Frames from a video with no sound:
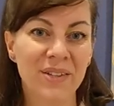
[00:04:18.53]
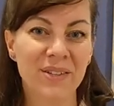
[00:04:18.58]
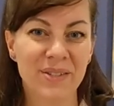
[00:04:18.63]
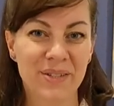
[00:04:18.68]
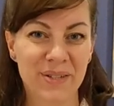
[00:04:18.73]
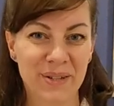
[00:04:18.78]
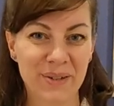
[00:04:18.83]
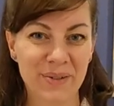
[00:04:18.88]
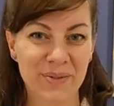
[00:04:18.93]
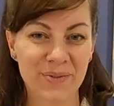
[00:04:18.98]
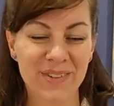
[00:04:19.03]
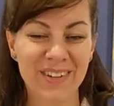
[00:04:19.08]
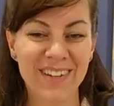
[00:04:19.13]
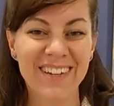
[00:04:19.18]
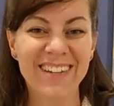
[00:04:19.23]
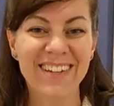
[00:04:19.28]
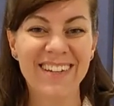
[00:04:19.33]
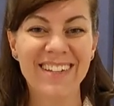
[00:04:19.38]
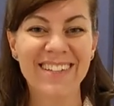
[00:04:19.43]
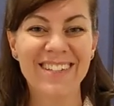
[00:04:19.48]
So
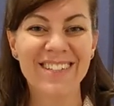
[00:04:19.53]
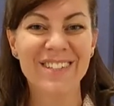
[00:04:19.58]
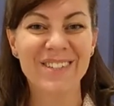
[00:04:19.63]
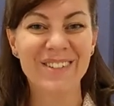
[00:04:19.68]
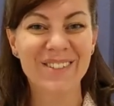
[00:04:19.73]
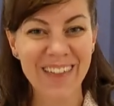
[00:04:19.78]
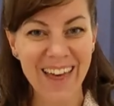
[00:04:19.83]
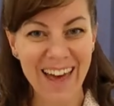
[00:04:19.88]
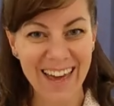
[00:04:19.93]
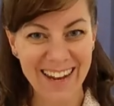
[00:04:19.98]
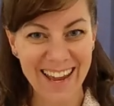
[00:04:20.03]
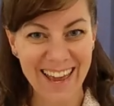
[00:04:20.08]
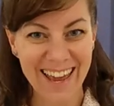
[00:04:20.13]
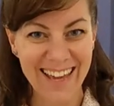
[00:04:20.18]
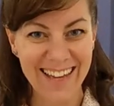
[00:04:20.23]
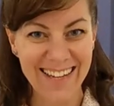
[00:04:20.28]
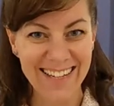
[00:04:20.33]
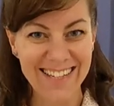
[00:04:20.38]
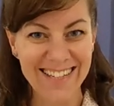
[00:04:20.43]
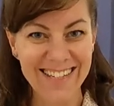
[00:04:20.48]
to that
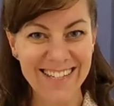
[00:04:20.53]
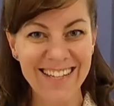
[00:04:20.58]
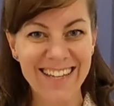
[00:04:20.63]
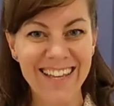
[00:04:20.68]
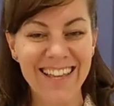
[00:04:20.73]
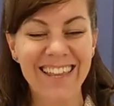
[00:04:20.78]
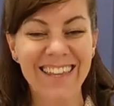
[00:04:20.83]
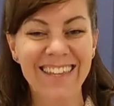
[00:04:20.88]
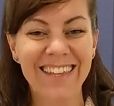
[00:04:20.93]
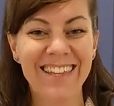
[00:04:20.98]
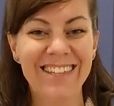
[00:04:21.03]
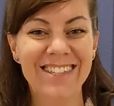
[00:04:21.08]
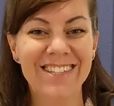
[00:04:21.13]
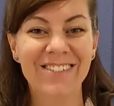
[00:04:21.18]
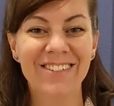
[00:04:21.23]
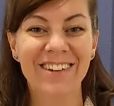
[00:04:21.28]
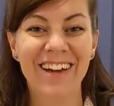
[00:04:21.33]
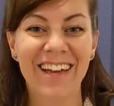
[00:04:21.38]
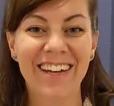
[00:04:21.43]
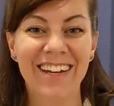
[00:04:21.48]
end, let's
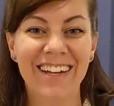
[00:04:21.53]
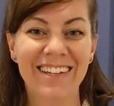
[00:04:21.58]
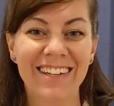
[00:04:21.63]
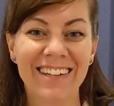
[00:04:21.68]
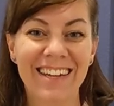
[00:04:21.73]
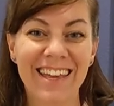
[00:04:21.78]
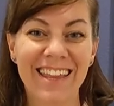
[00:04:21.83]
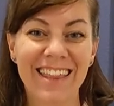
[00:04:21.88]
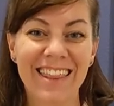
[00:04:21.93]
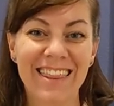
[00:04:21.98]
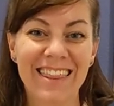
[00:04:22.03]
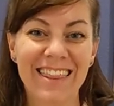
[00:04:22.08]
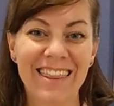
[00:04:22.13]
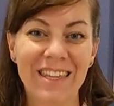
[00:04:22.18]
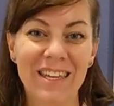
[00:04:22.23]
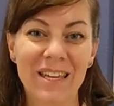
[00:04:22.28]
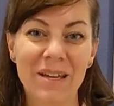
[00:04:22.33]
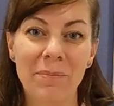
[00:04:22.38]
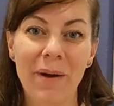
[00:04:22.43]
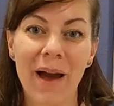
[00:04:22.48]
go ahead and get
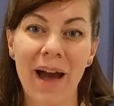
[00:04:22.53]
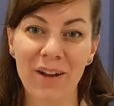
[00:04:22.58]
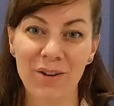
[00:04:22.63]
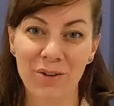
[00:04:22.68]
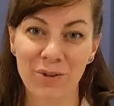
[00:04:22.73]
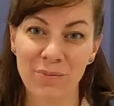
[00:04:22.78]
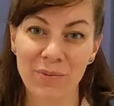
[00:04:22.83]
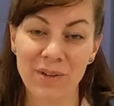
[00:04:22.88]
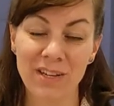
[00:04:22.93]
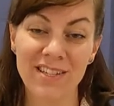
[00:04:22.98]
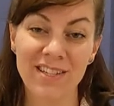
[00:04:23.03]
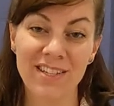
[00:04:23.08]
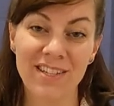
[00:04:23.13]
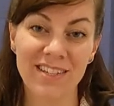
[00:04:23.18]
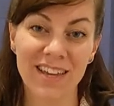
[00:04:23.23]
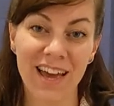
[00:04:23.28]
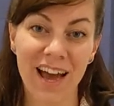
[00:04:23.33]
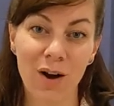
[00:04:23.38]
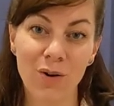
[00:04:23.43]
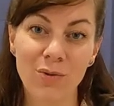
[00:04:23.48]
the pattern
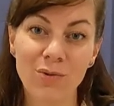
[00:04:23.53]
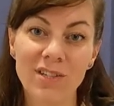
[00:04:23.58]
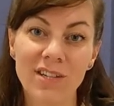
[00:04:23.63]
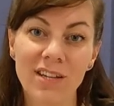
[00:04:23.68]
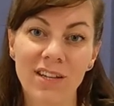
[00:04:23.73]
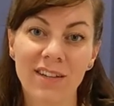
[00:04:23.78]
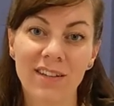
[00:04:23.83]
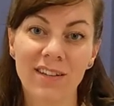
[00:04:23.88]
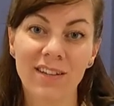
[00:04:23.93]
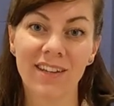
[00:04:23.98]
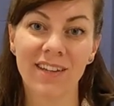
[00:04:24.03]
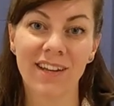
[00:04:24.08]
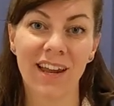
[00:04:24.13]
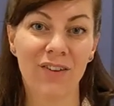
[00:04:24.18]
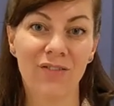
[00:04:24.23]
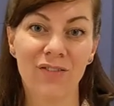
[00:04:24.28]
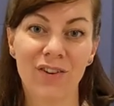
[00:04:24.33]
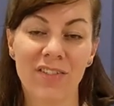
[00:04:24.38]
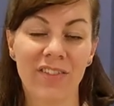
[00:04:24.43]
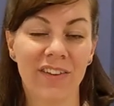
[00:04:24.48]
pieces out, get
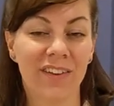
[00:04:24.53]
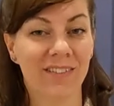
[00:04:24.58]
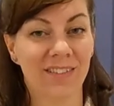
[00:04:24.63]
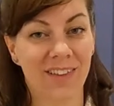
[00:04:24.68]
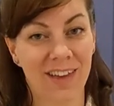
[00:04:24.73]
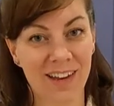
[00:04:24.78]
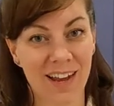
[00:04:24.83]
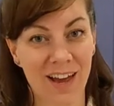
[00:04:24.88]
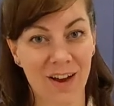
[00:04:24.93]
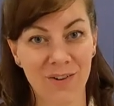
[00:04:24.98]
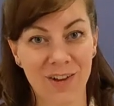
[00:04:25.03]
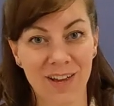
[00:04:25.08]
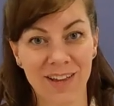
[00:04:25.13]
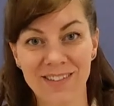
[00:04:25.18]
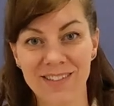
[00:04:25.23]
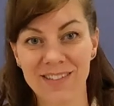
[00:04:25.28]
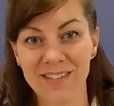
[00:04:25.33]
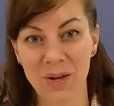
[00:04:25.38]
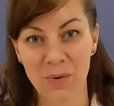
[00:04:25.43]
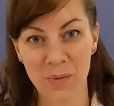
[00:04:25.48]
everything laid out,
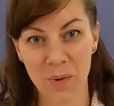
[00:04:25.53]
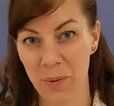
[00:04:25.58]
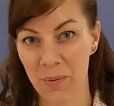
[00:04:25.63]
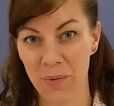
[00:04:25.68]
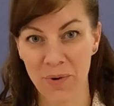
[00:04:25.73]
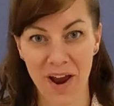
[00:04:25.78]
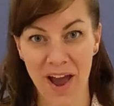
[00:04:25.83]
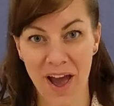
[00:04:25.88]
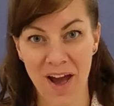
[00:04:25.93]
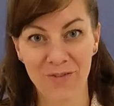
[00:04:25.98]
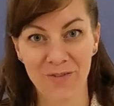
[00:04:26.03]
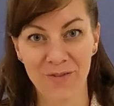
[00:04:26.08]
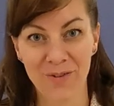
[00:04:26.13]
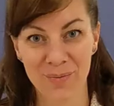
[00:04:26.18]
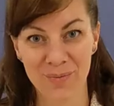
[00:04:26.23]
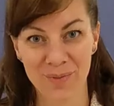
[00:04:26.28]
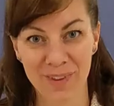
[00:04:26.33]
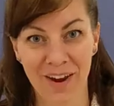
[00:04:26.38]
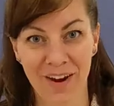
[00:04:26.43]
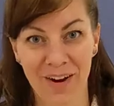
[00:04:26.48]
and see where we're at
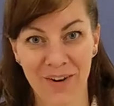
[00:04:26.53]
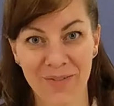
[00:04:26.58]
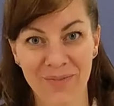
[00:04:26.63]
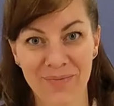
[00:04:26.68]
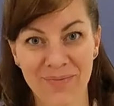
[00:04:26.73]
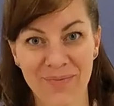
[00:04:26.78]
from there.